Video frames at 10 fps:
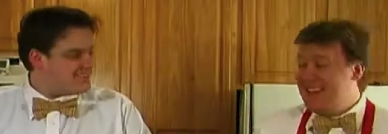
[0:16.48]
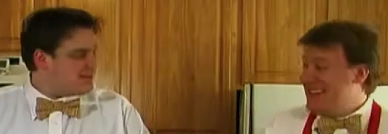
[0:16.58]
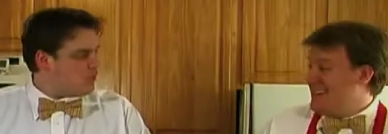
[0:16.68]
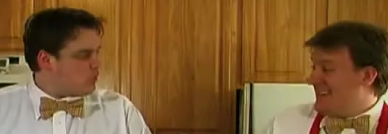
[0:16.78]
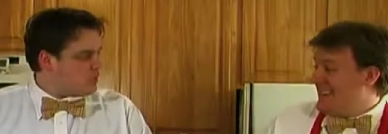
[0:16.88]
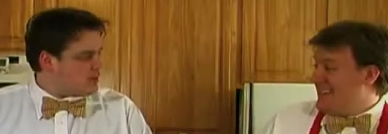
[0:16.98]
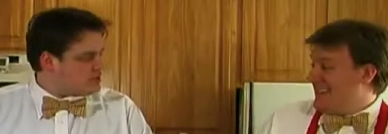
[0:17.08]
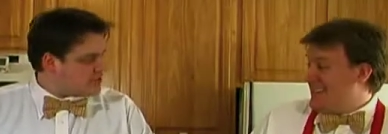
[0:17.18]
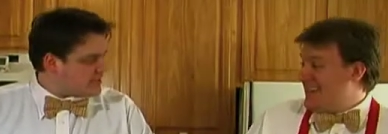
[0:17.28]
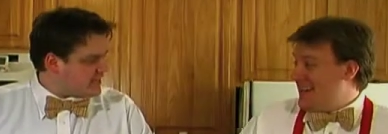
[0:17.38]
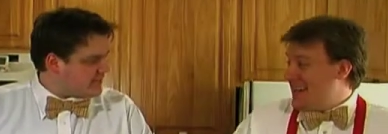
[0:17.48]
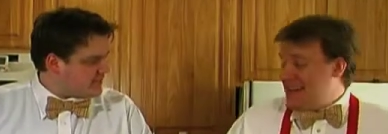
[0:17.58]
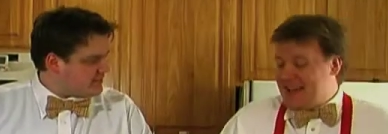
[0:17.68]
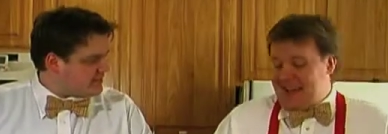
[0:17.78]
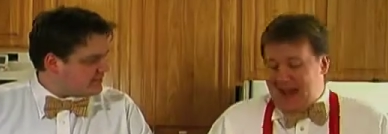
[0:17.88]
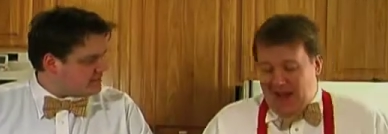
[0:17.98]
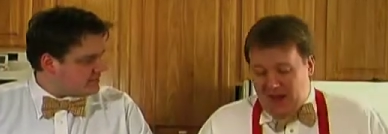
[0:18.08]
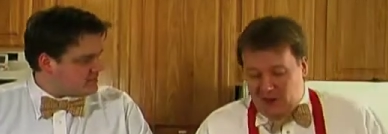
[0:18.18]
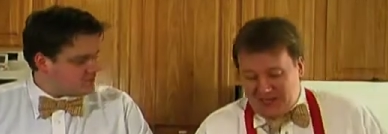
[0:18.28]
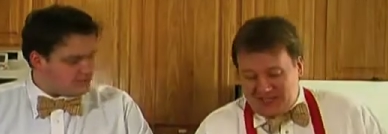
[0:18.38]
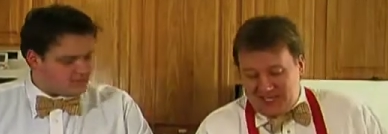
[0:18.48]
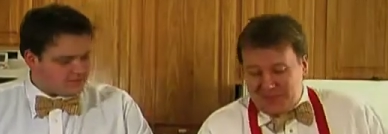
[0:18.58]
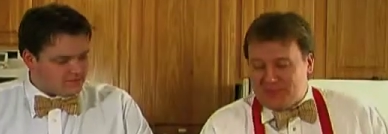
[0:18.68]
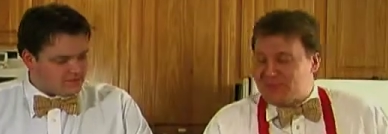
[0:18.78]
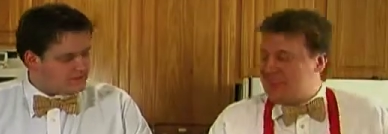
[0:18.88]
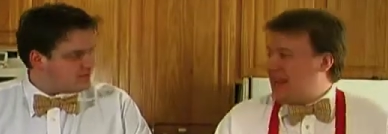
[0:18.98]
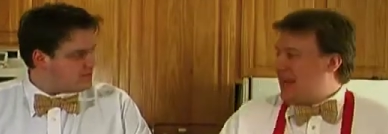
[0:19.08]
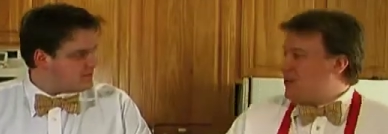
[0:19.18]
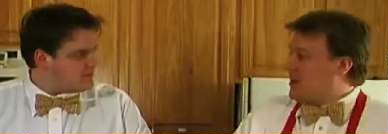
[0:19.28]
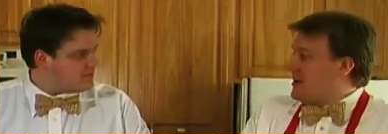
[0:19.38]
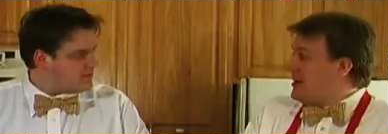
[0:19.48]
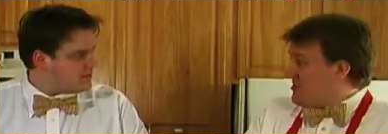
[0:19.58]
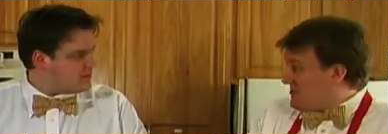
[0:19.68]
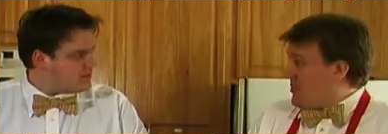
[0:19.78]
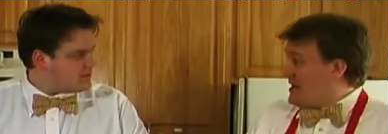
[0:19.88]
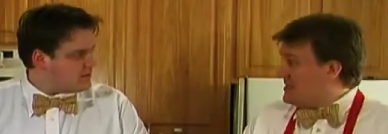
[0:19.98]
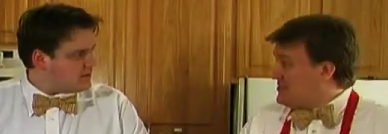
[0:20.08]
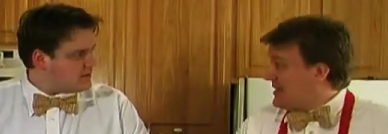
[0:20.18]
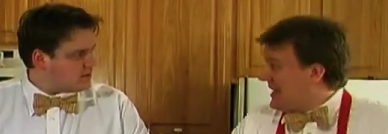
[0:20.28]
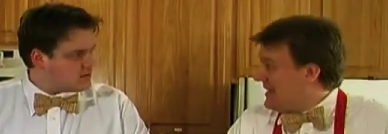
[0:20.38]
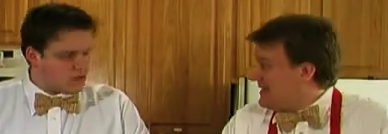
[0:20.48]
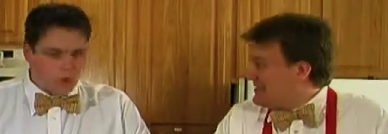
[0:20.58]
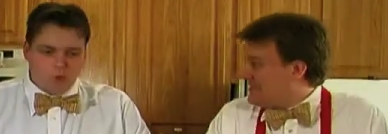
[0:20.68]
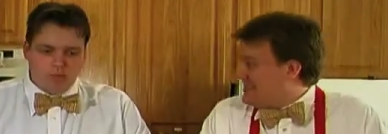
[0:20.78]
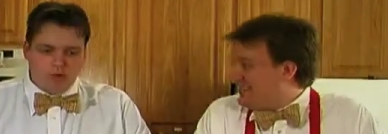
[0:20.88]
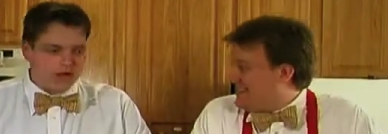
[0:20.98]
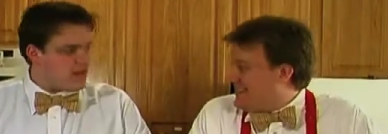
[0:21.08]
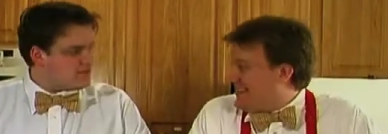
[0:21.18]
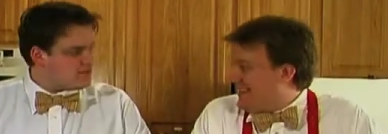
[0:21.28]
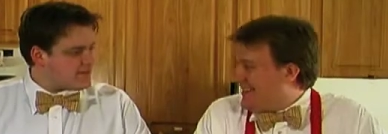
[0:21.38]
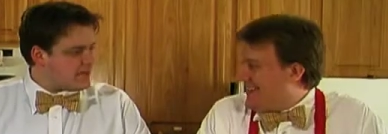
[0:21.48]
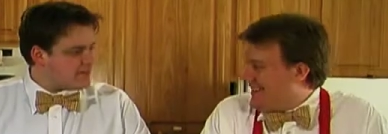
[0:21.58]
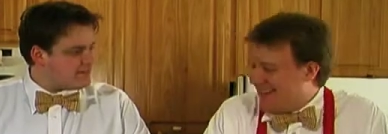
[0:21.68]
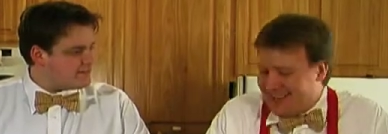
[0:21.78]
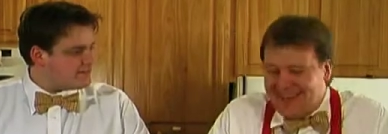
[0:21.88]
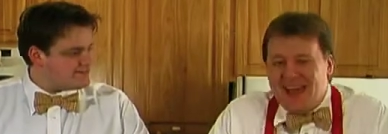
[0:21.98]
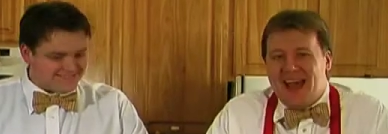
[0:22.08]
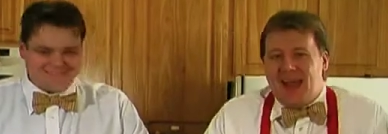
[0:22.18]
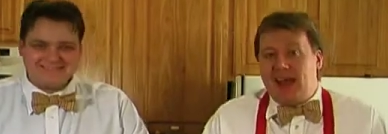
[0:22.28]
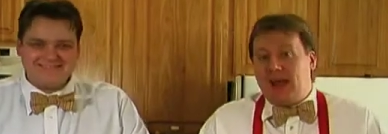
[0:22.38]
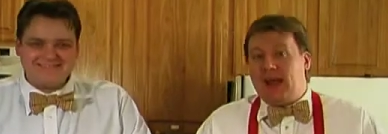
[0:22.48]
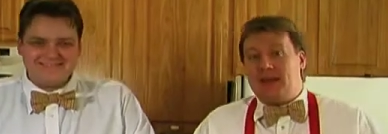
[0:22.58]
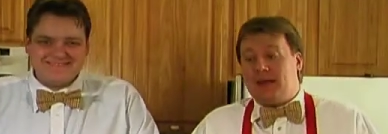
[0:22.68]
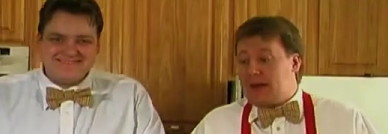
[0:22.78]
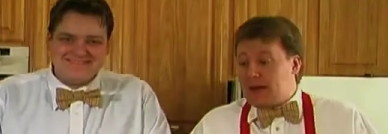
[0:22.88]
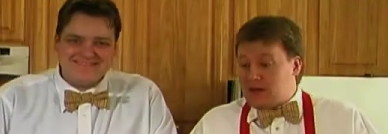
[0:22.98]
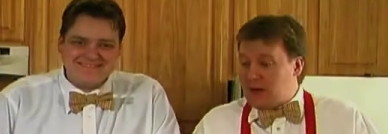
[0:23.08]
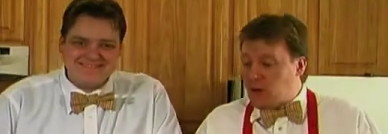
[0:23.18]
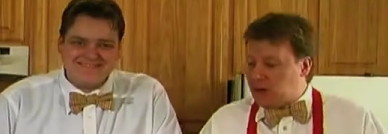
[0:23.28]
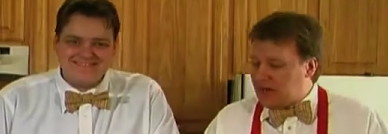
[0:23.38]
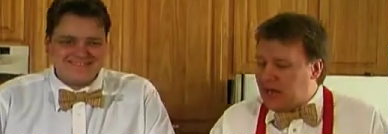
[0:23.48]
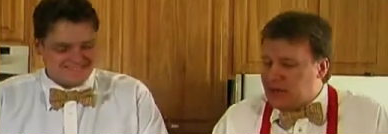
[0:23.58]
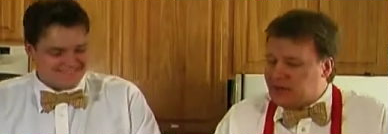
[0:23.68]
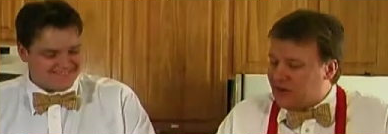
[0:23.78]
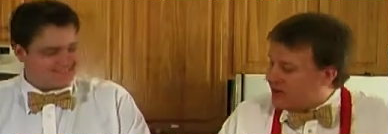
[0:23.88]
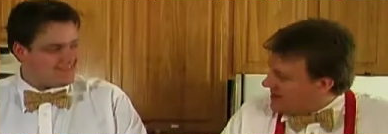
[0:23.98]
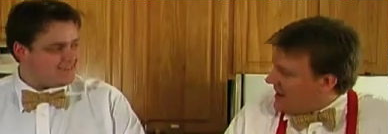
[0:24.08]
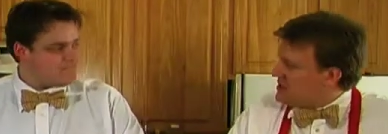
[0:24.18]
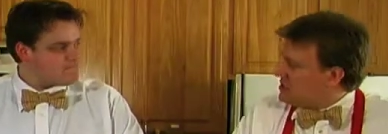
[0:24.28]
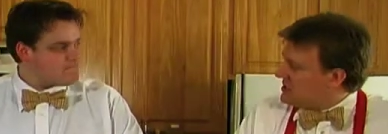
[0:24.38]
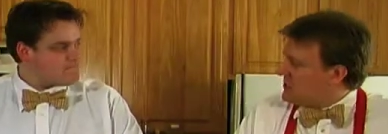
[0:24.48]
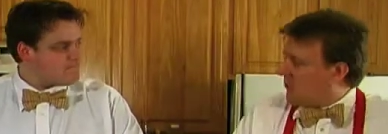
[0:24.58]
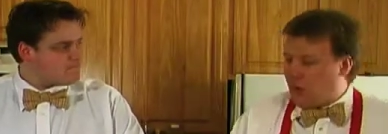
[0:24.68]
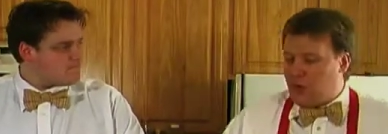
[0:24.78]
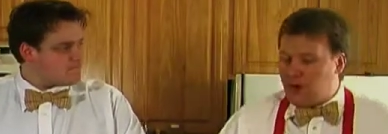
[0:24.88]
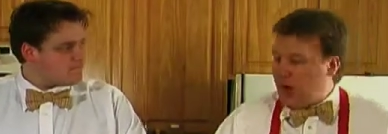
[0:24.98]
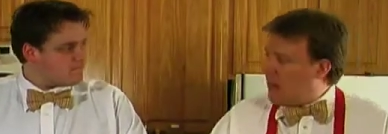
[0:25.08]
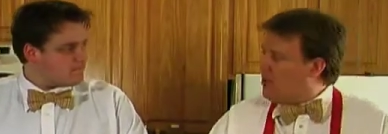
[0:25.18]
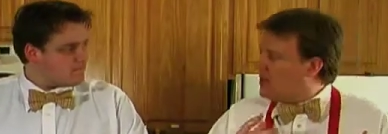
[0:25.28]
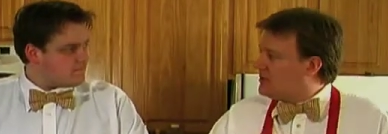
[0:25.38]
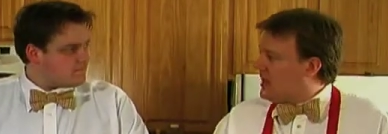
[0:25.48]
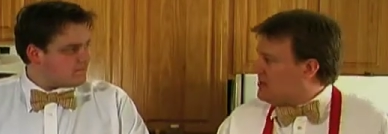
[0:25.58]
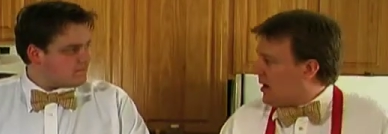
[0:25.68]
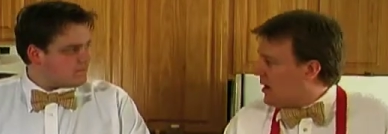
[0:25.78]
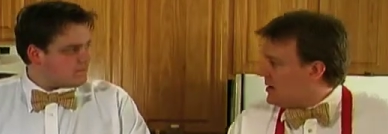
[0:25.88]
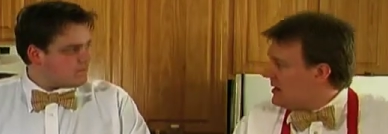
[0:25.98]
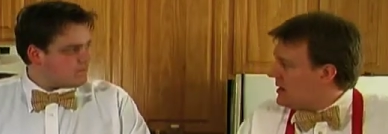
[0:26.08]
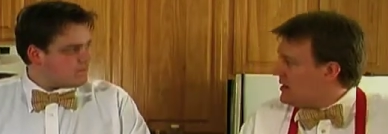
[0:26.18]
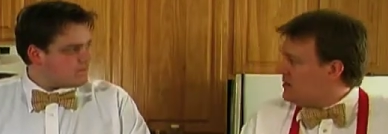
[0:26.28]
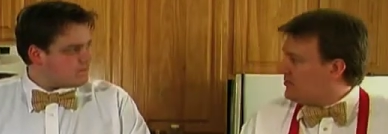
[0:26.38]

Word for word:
Speaker 1: What are we going to do today, Dean? Well, Chip, today we're going to bake some cakes. Oh boy, I love cake. And, you know, cakes are not just for birthday parties